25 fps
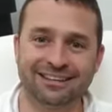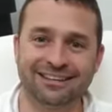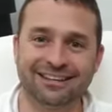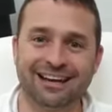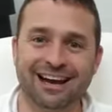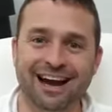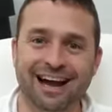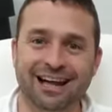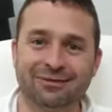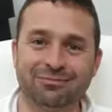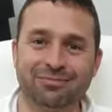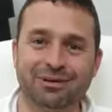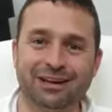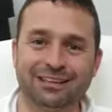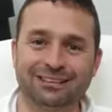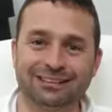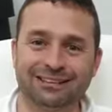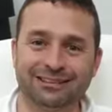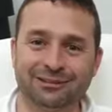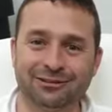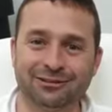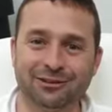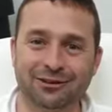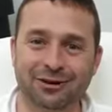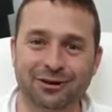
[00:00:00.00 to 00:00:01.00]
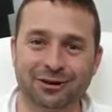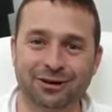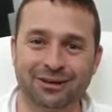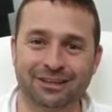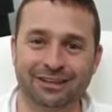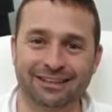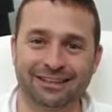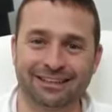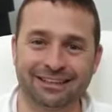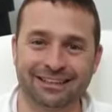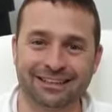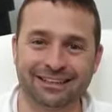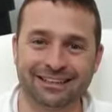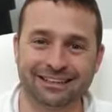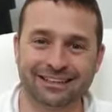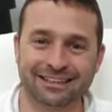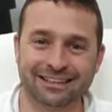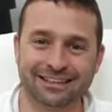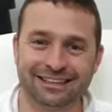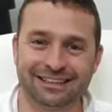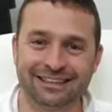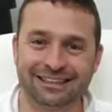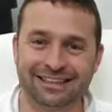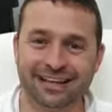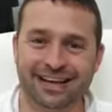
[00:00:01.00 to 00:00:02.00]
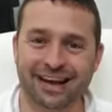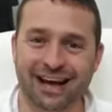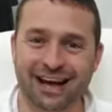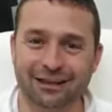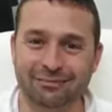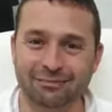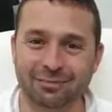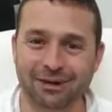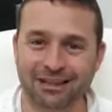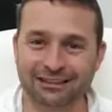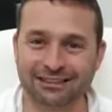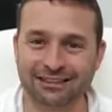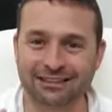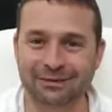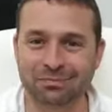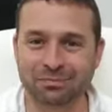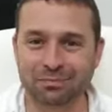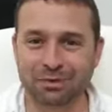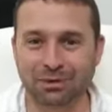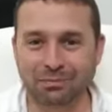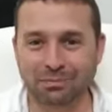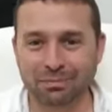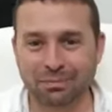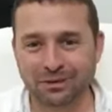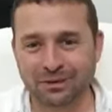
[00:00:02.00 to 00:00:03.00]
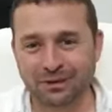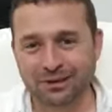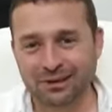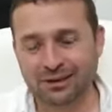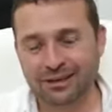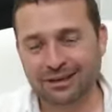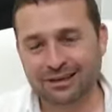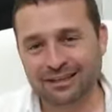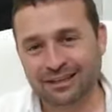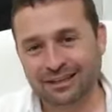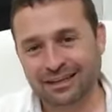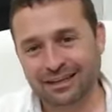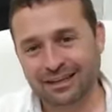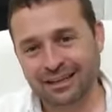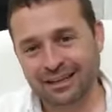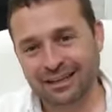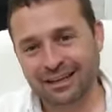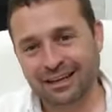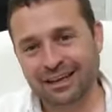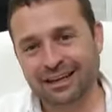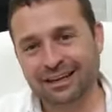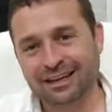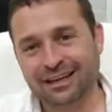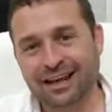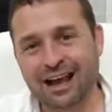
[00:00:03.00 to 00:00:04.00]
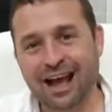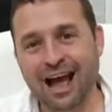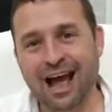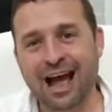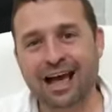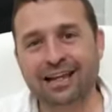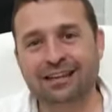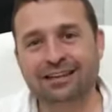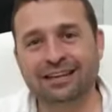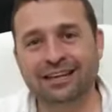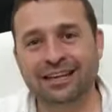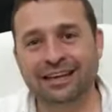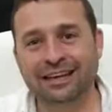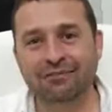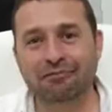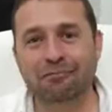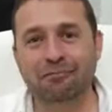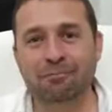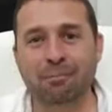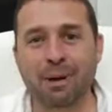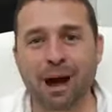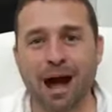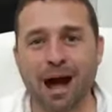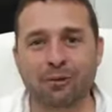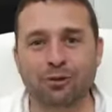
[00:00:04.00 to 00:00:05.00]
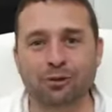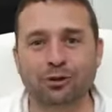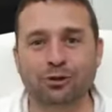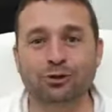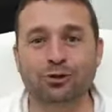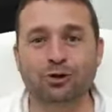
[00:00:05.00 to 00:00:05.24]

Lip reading: God bless you all. God bless the people. And God give power to